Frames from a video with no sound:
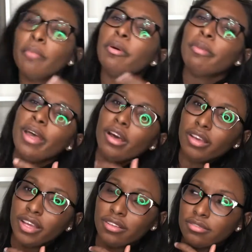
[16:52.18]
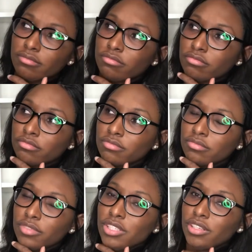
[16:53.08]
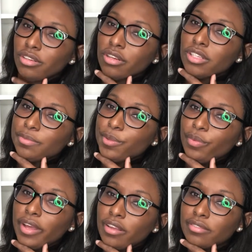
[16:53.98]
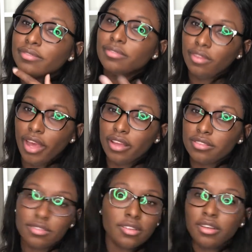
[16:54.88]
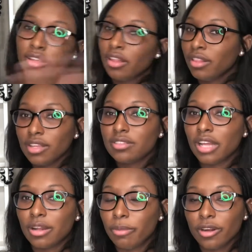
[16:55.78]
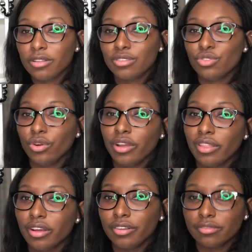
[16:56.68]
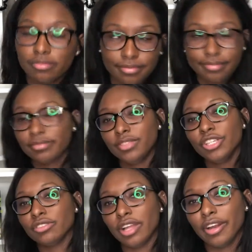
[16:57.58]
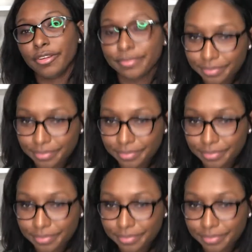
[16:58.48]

But Mahalia, isn't your husband white? Yes. That's not a part of the story, though. Years later.